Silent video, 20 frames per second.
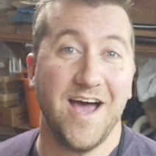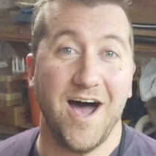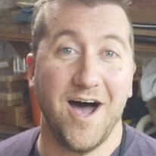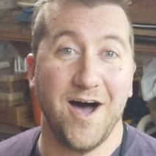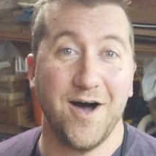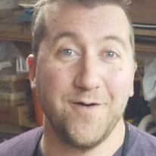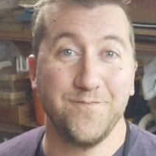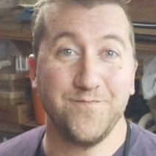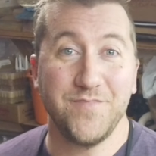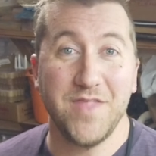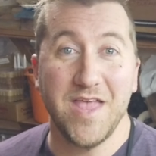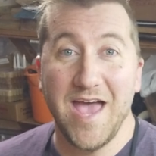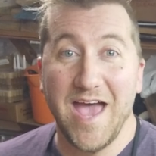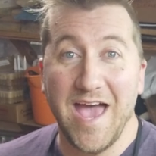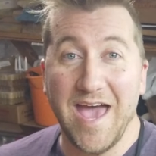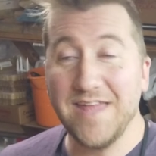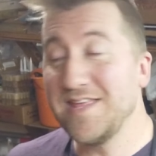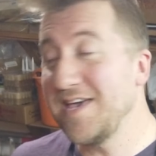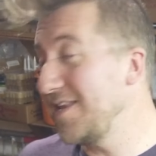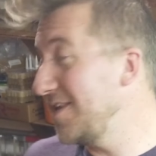And
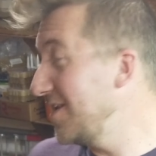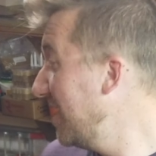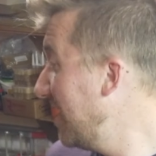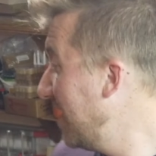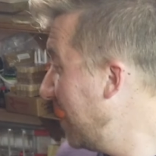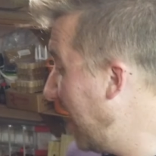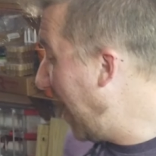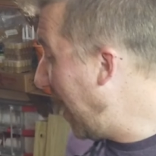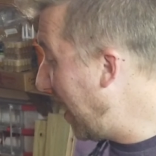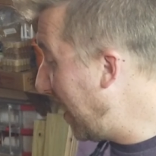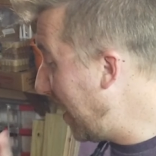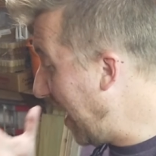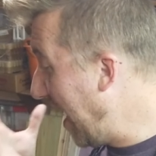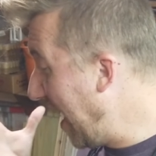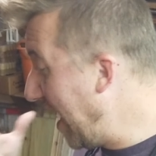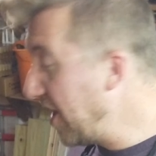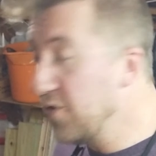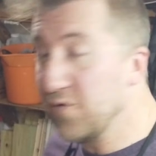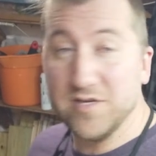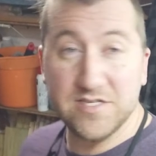then
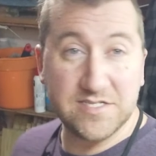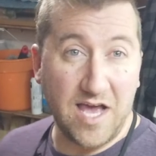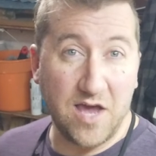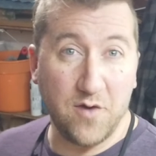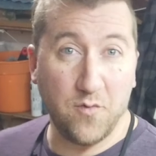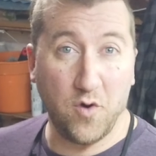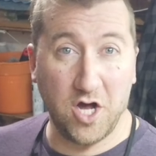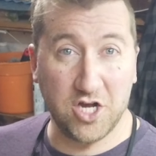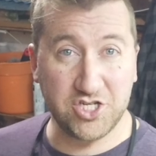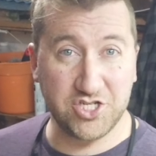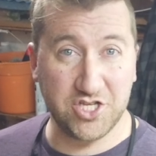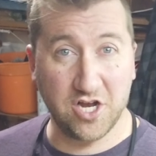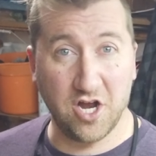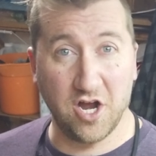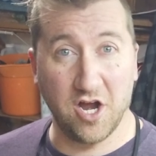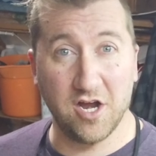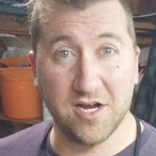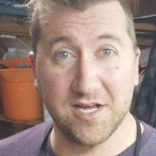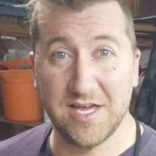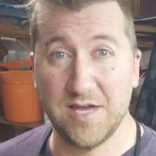I wash the
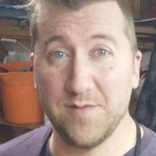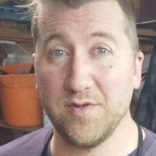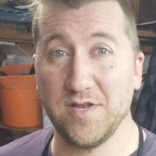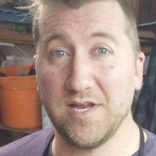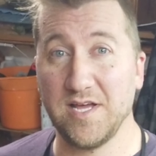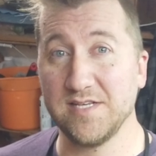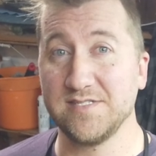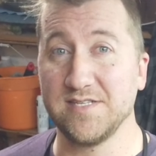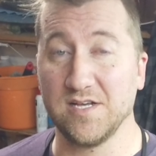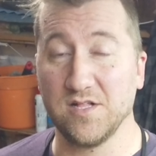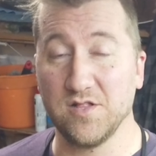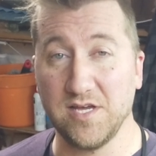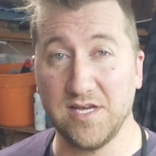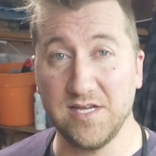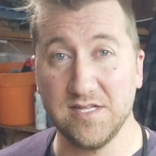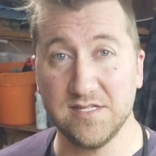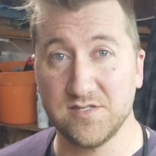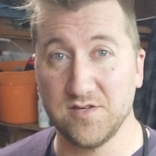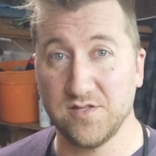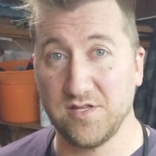car, keep it nice and
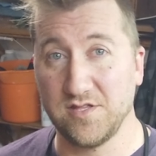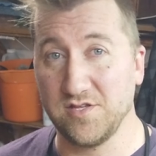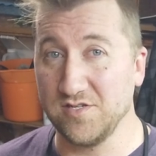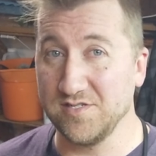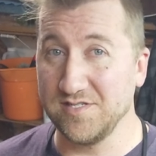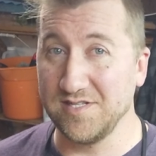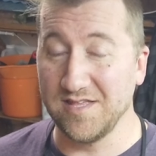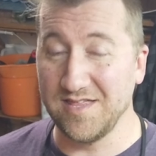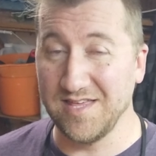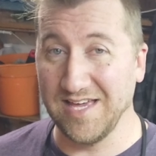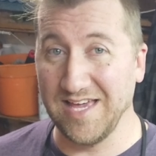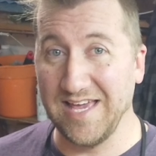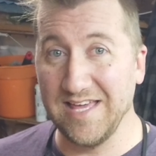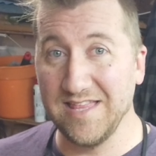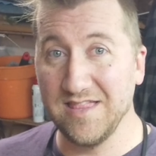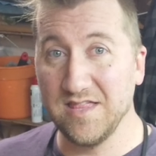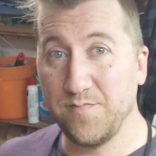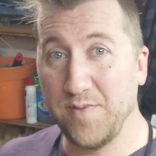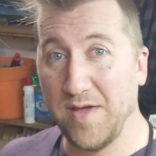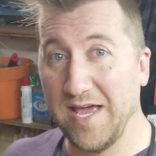clean so that there's nothing
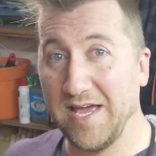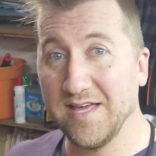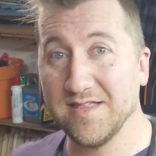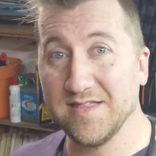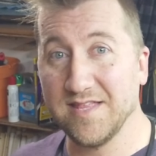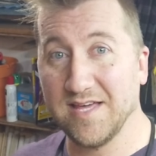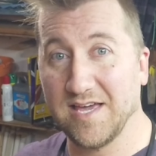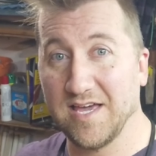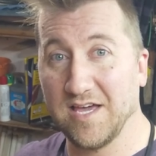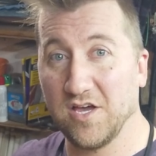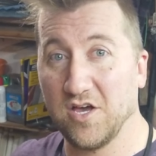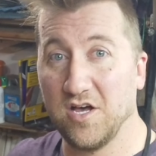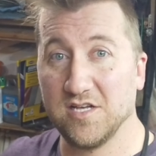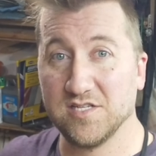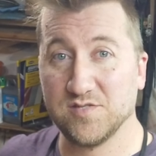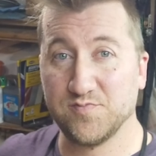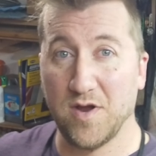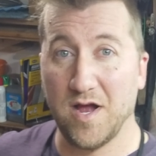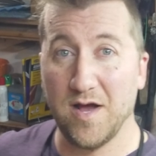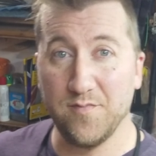in the paint that can
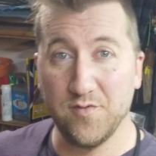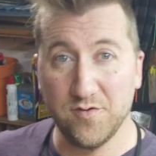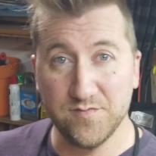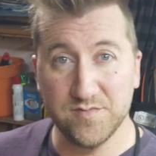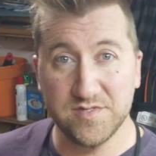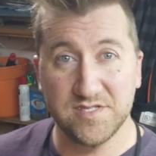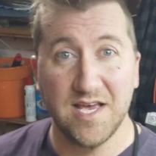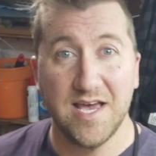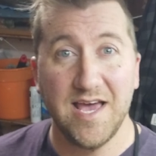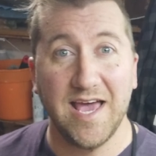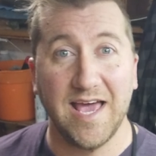cause problems,